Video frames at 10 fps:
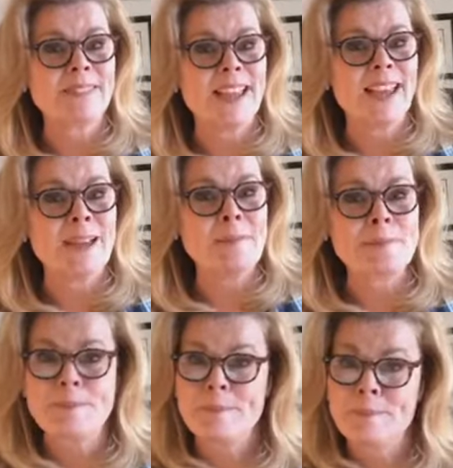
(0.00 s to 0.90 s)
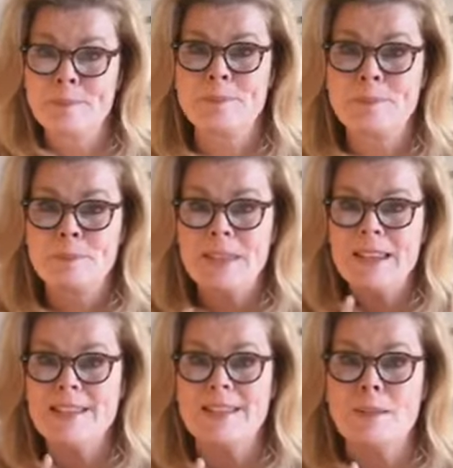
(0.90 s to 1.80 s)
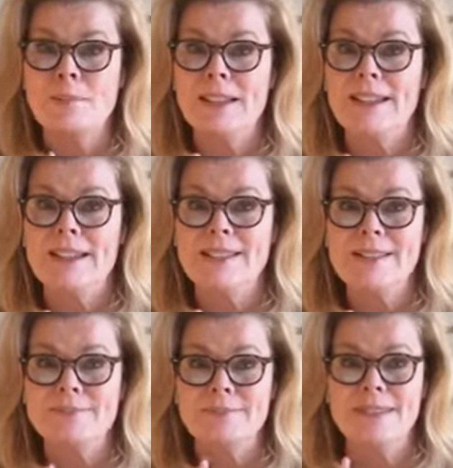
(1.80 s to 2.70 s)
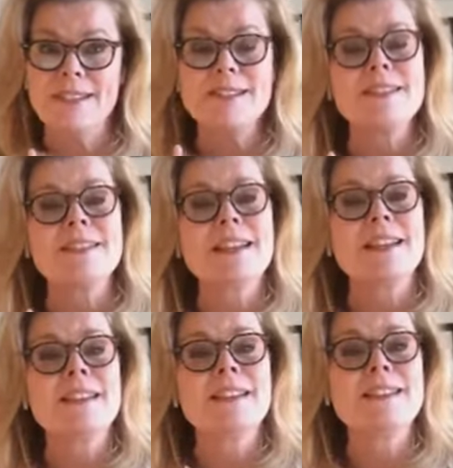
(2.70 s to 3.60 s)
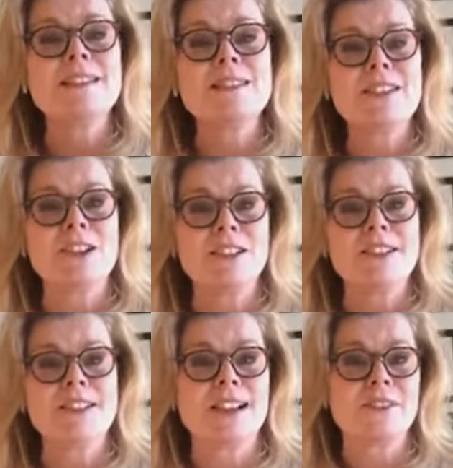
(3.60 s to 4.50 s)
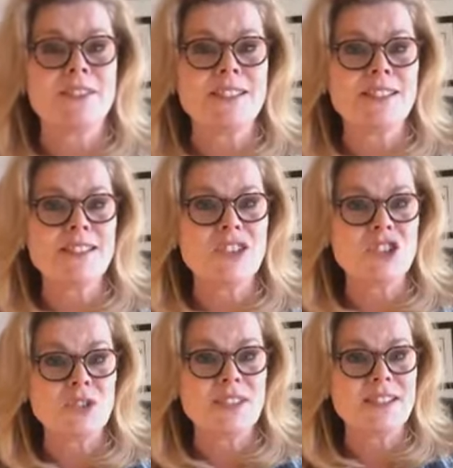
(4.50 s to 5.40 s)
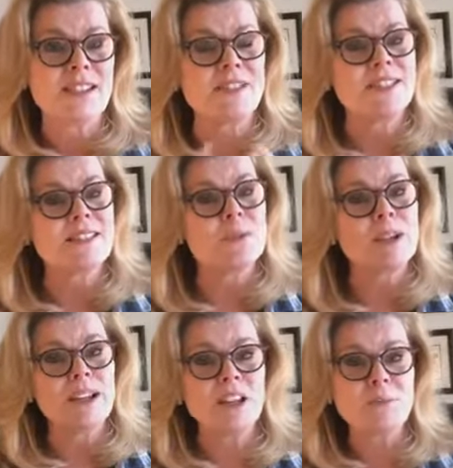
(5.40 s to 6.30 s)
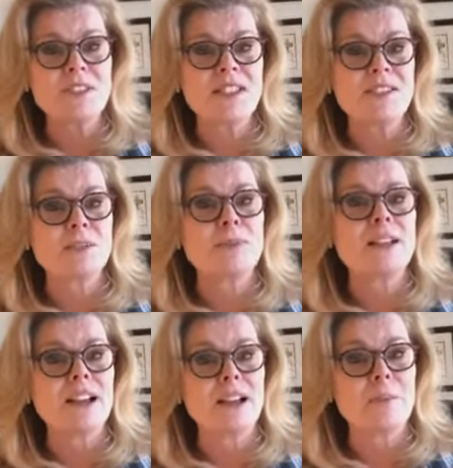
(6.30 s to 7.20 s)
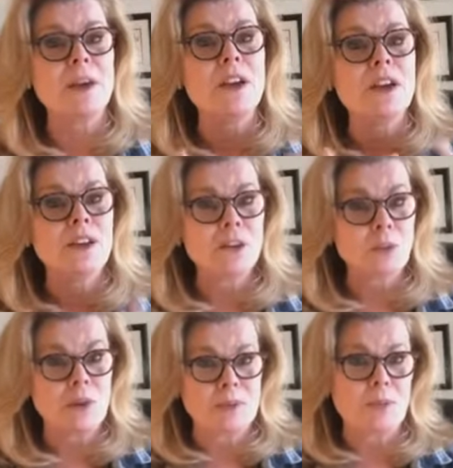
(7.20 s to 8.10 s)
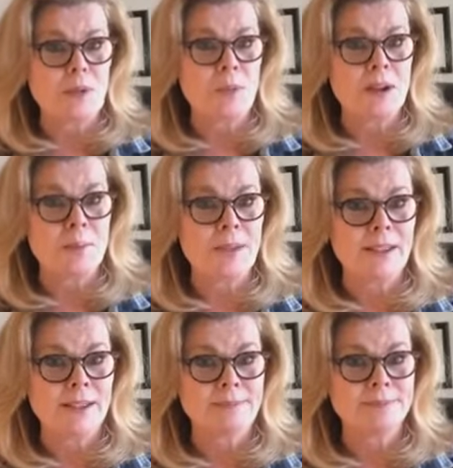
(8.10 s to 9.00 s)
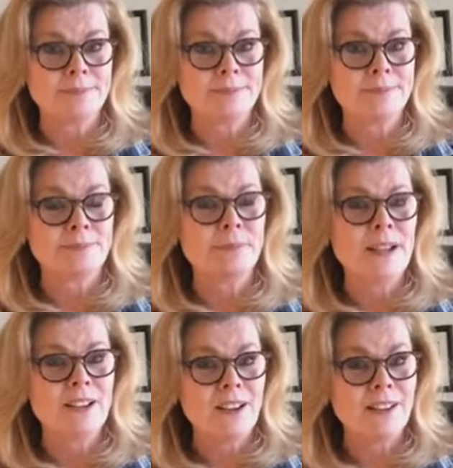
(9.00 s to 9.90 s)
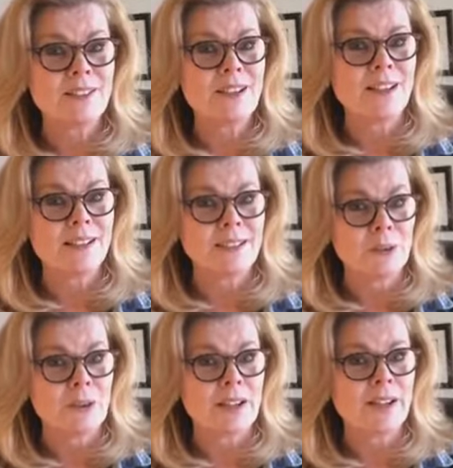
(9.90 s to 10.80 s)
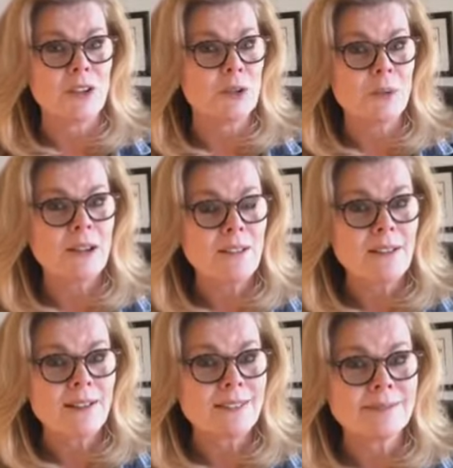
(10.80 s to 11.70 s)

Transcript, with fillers: Okay? Pinkies up, ladies. This is this is the good stuff. This is the juicy stuff. This is what helps us to become the women we want to be by not ignoring who we are.